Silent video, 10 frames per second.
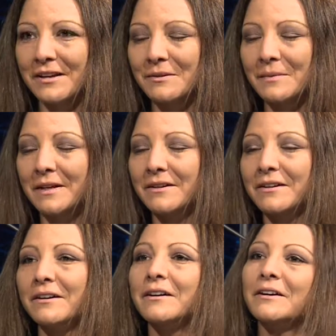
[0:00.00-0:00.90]
I'm like,
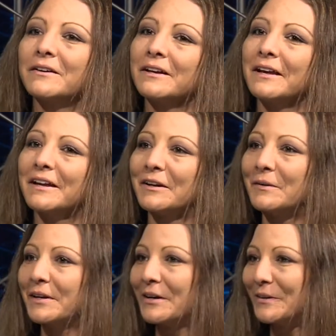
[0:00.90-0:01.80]
oh, okay,
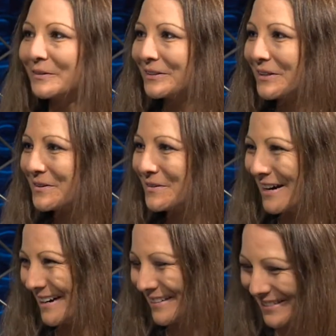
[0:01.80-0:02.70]
here we go, another
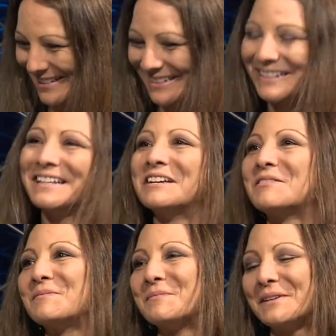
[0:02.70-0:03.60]
round.
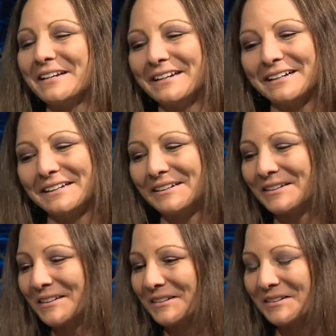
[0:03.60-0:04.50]
But,
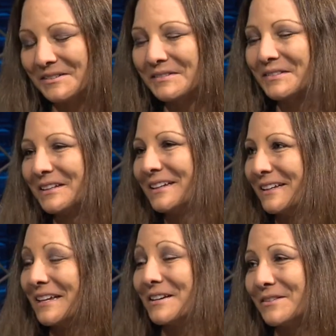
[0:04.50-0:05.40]
you know,
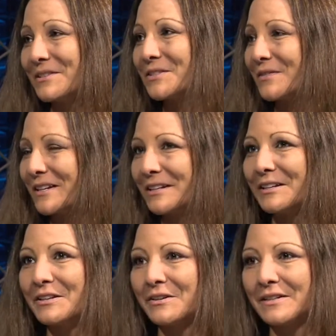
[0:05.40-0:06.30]
it was fun.
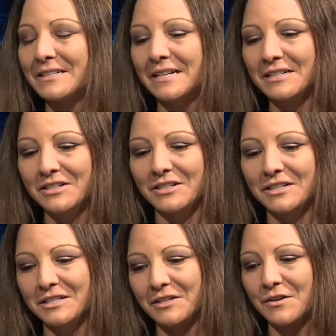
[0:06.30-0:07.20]
You know, it's
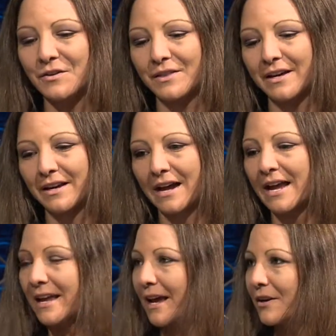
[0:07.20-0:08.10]
good to know that I
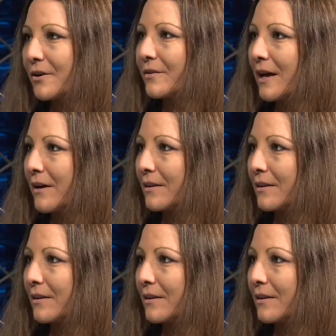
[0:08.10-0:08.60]
can go that